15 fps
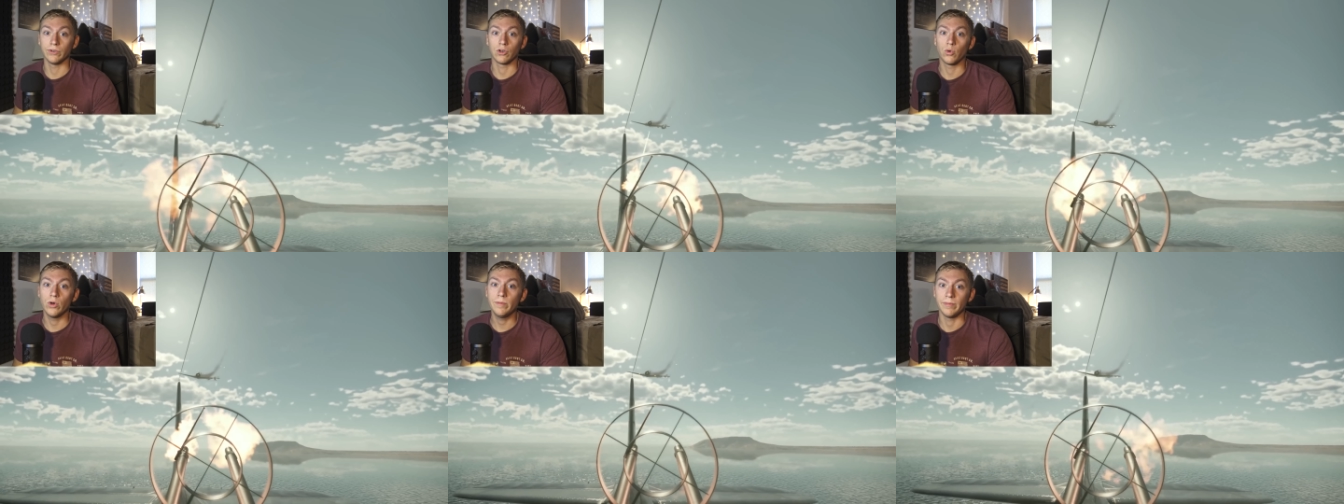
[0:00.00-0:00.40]
of
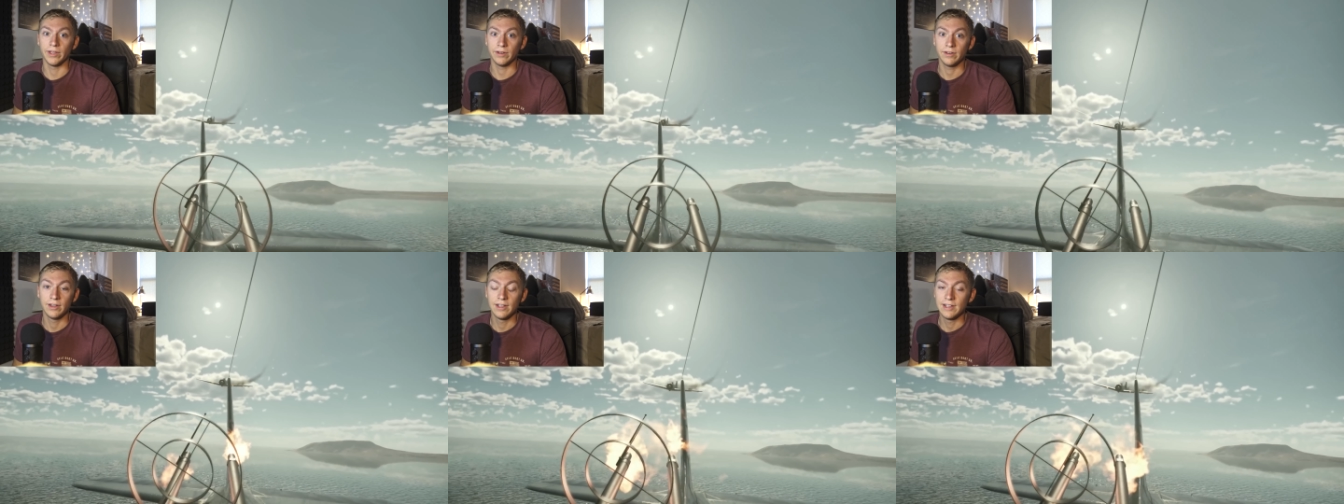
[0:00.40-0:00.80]

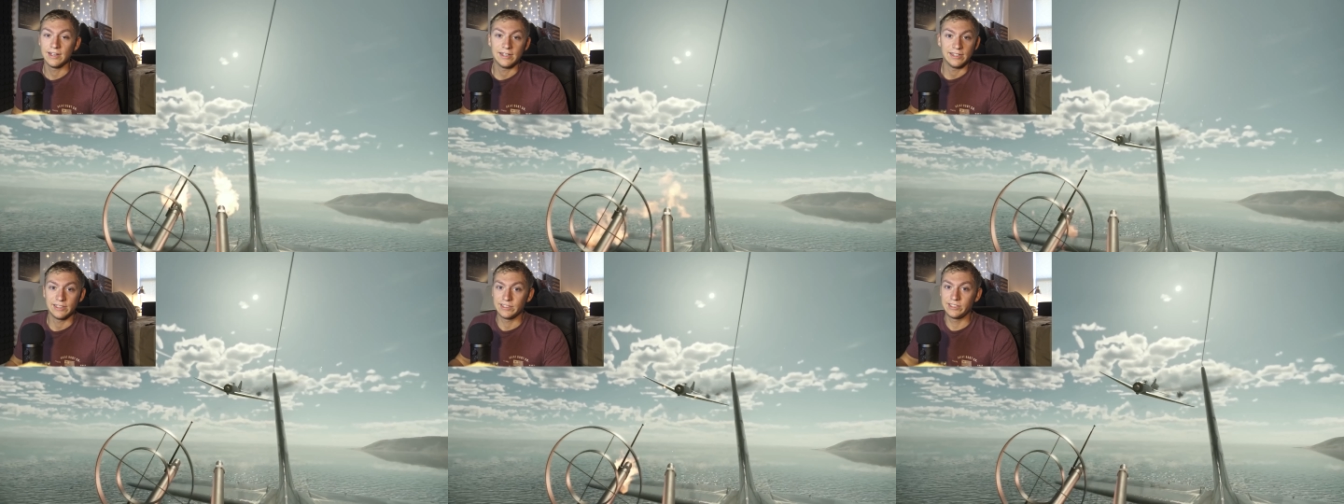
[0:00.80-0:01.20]
equipment
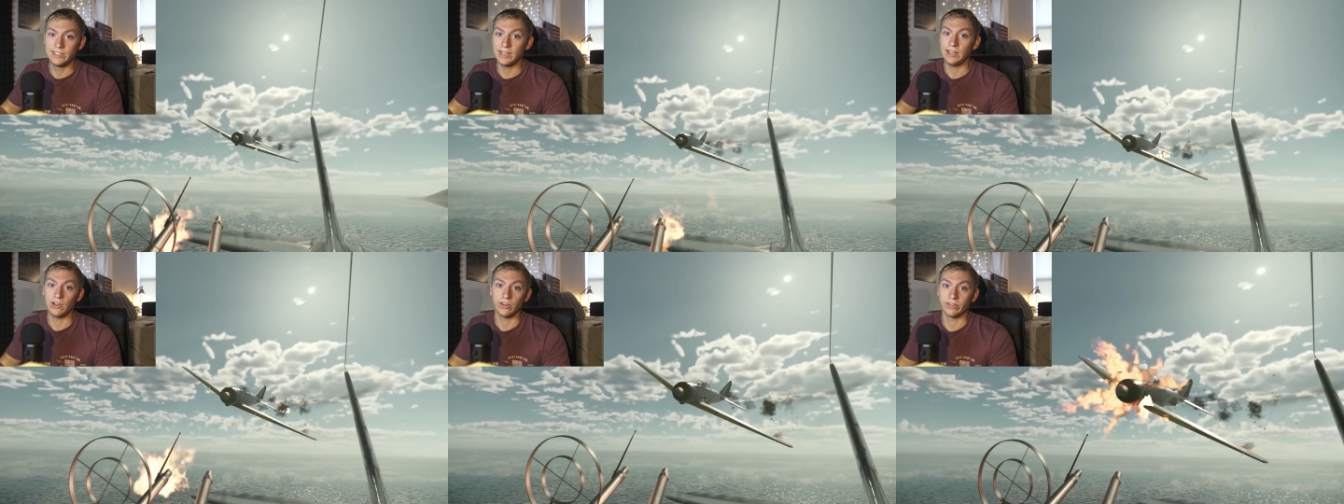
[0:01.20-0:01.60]

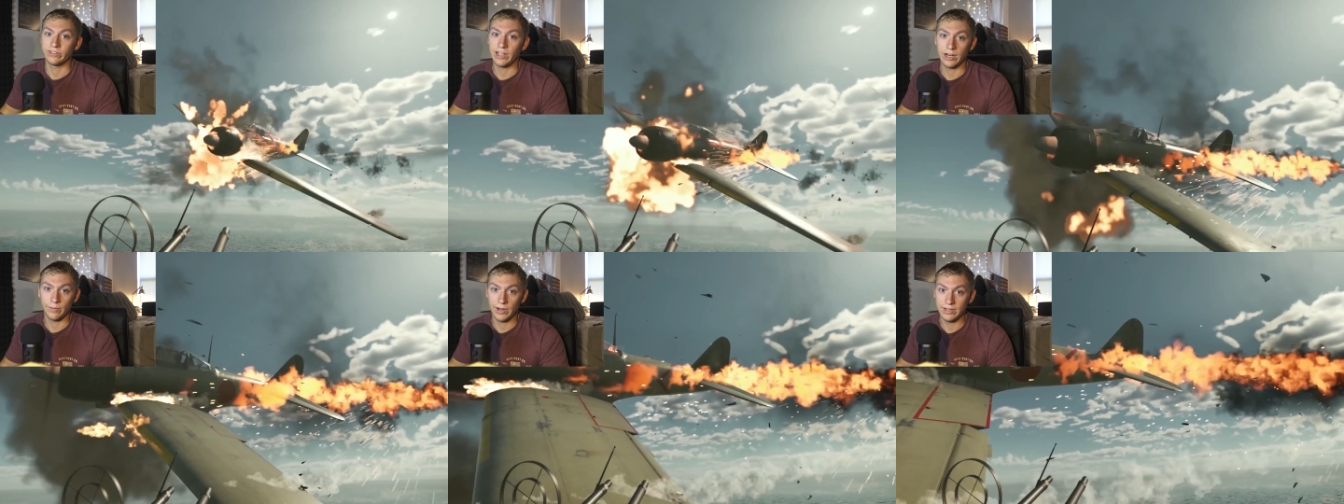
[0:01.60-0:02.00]
sitting on the
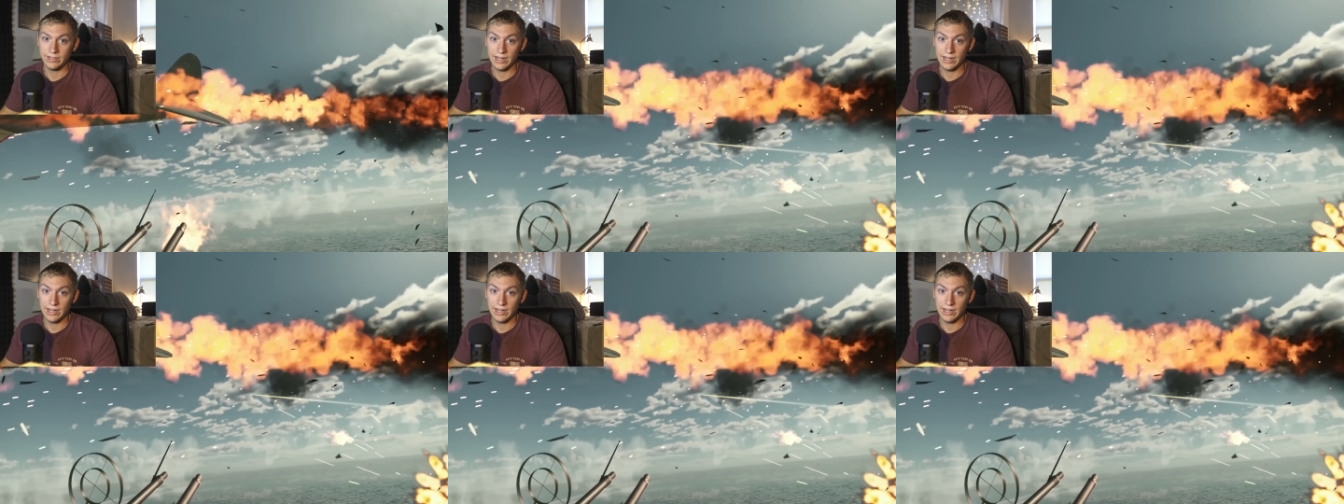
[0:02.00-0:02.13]
side of my